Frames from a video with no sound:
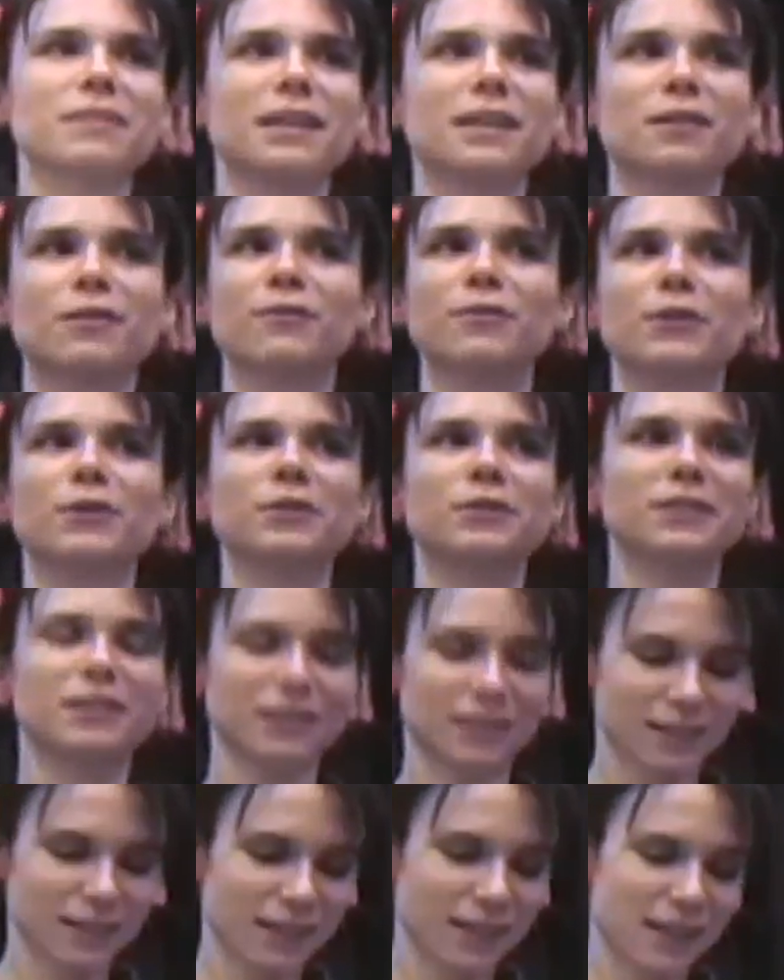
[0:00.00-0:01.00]
interviewed
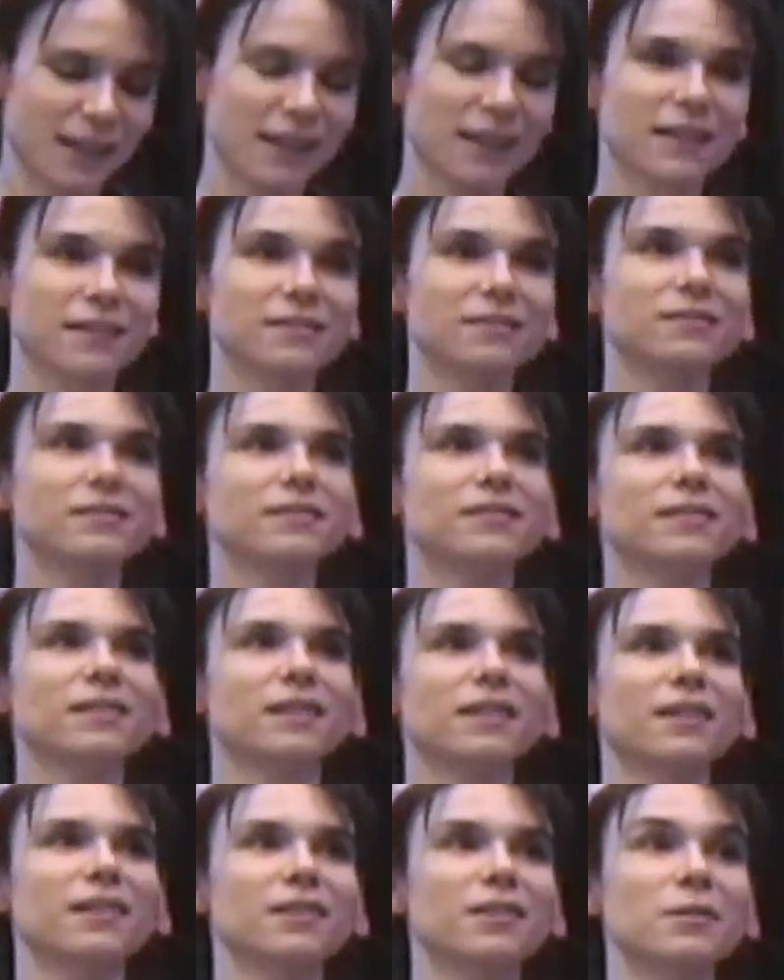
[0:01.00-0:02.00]
in
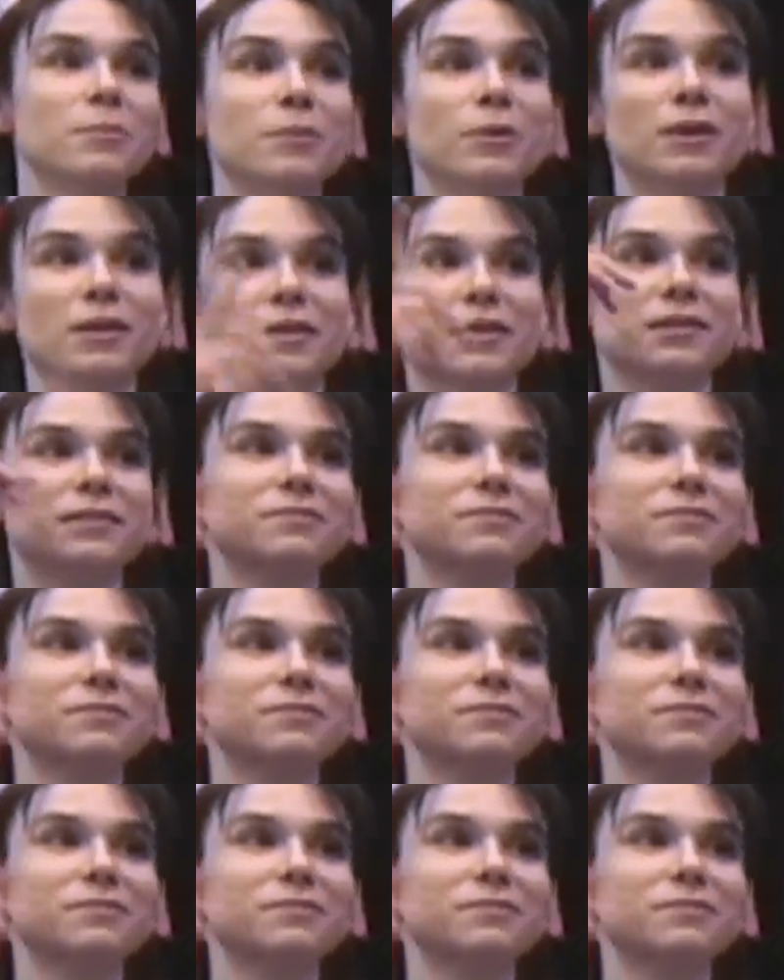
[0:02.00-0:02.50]
the book,